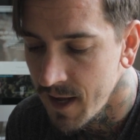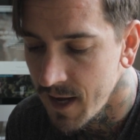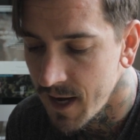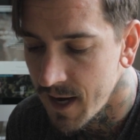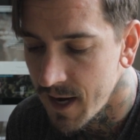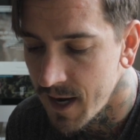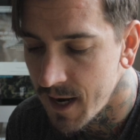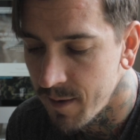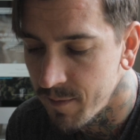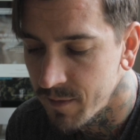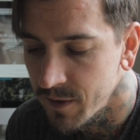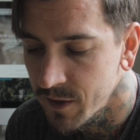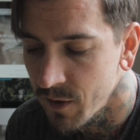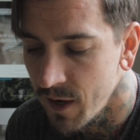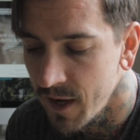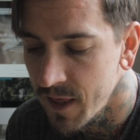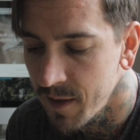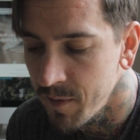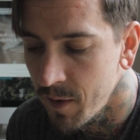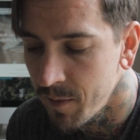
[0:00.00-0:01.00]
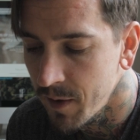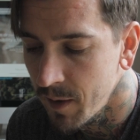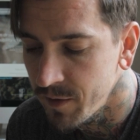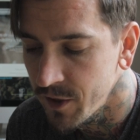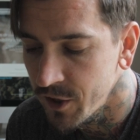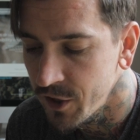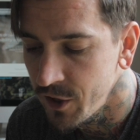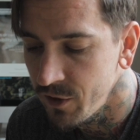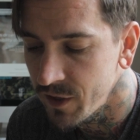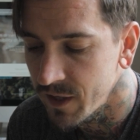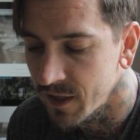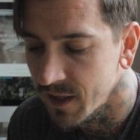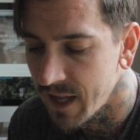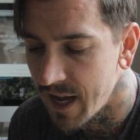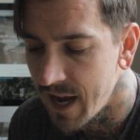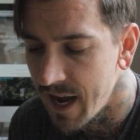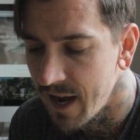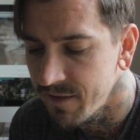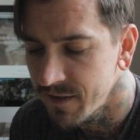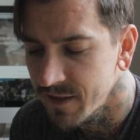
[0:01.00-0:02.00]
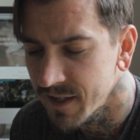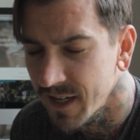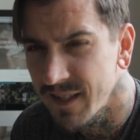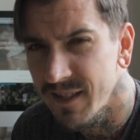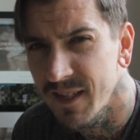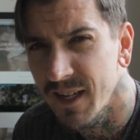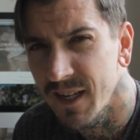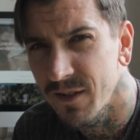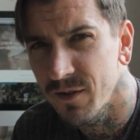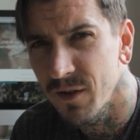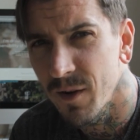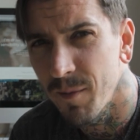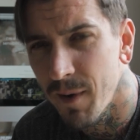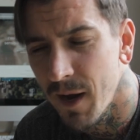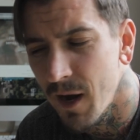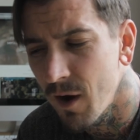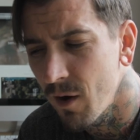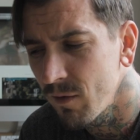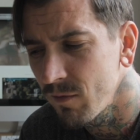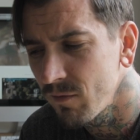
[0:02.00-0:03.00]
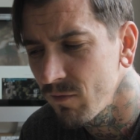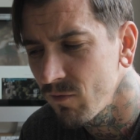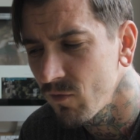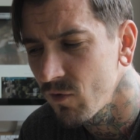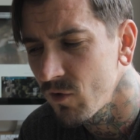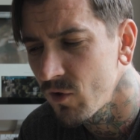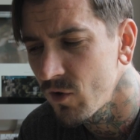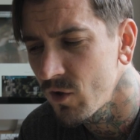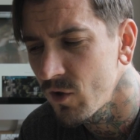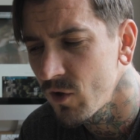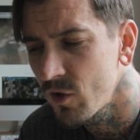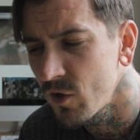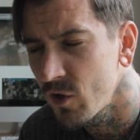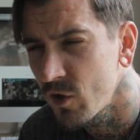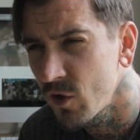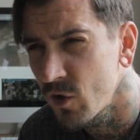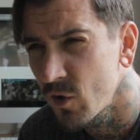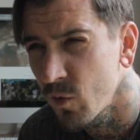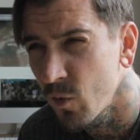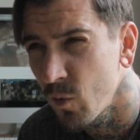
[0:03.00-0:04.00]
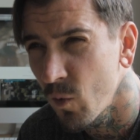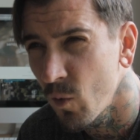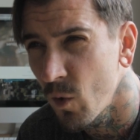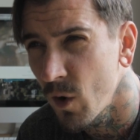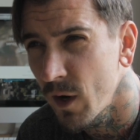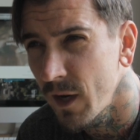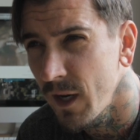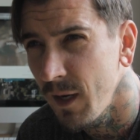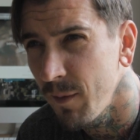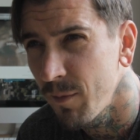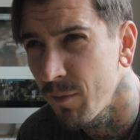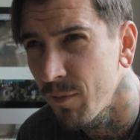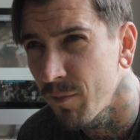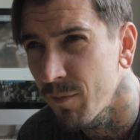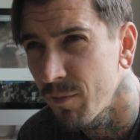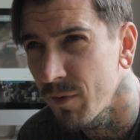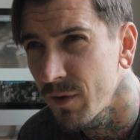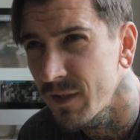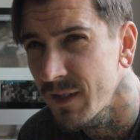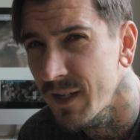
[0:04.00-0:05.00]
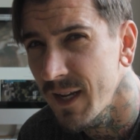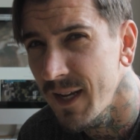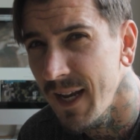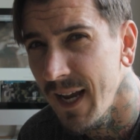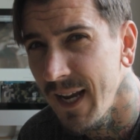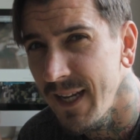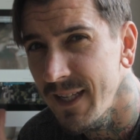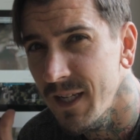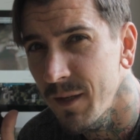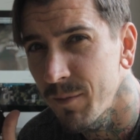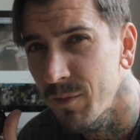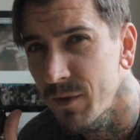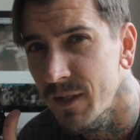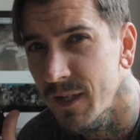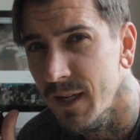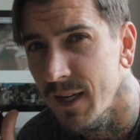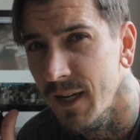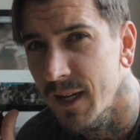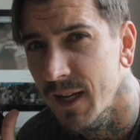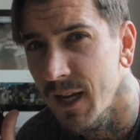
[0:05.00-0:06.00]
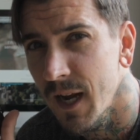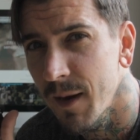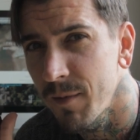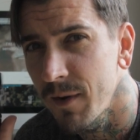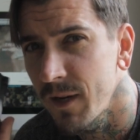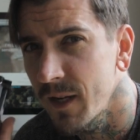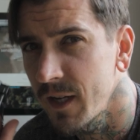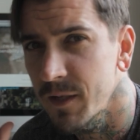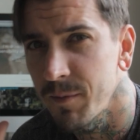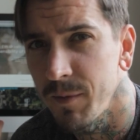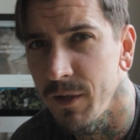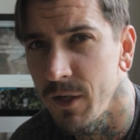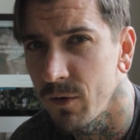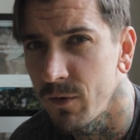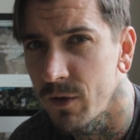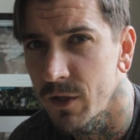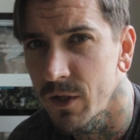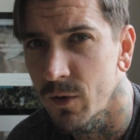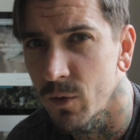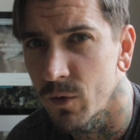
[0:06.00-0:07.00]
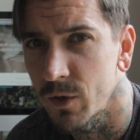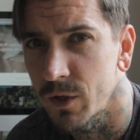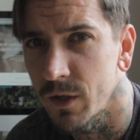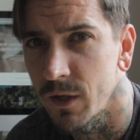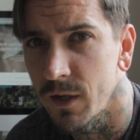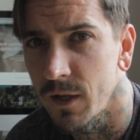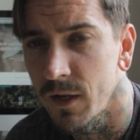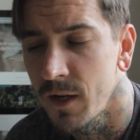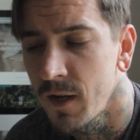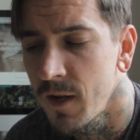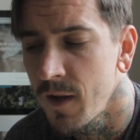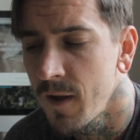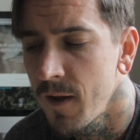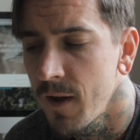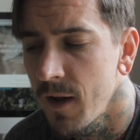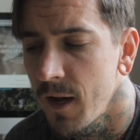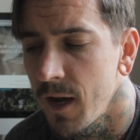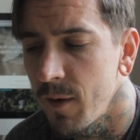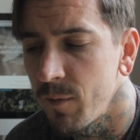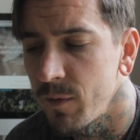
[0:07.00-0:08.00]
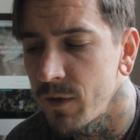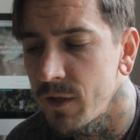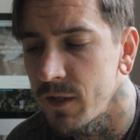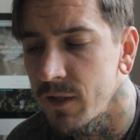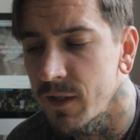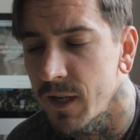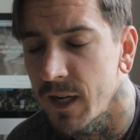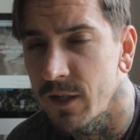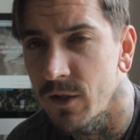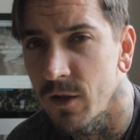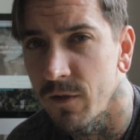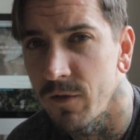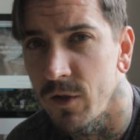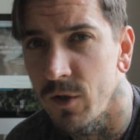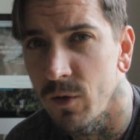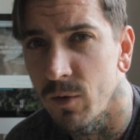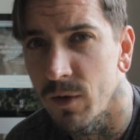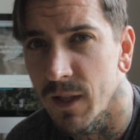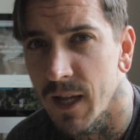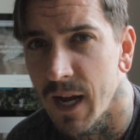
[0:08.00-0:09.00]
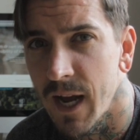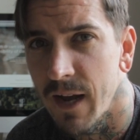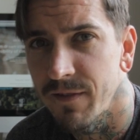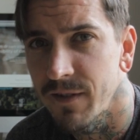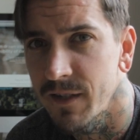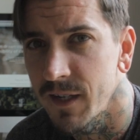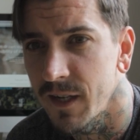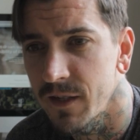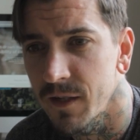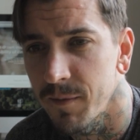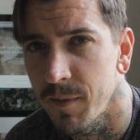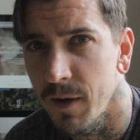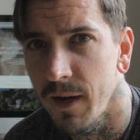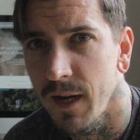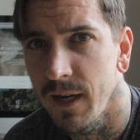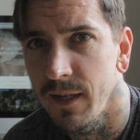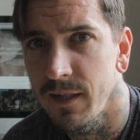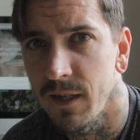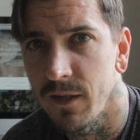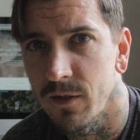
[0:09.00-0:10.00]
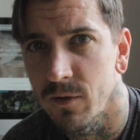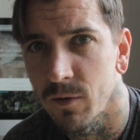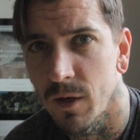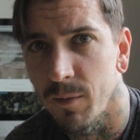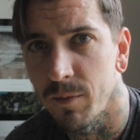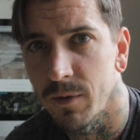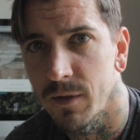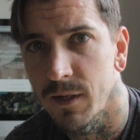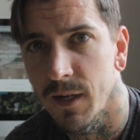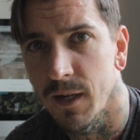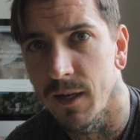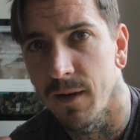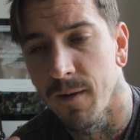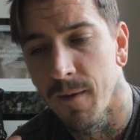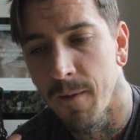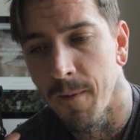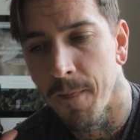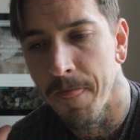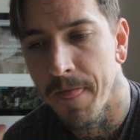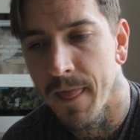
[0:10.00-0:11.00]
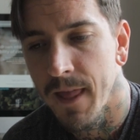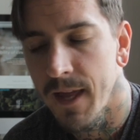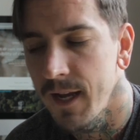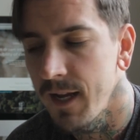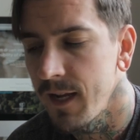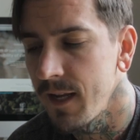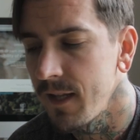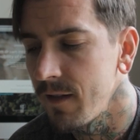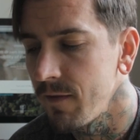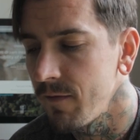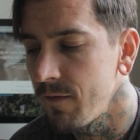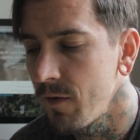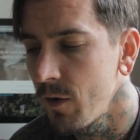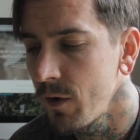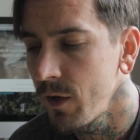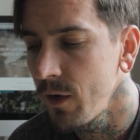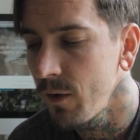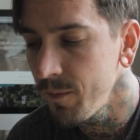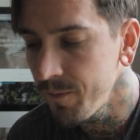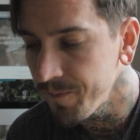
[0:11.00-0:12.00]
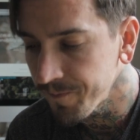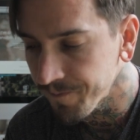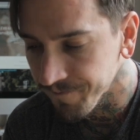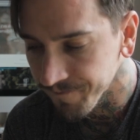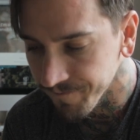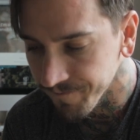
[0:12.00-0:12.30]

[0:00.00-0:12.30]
Um, so at the moment I'm just using lavs and I set it to about 20%, 18% in camera and it gets me no distortion, um, which is nice. So if you're doing lavs, set it to about 18, 20% in the volume.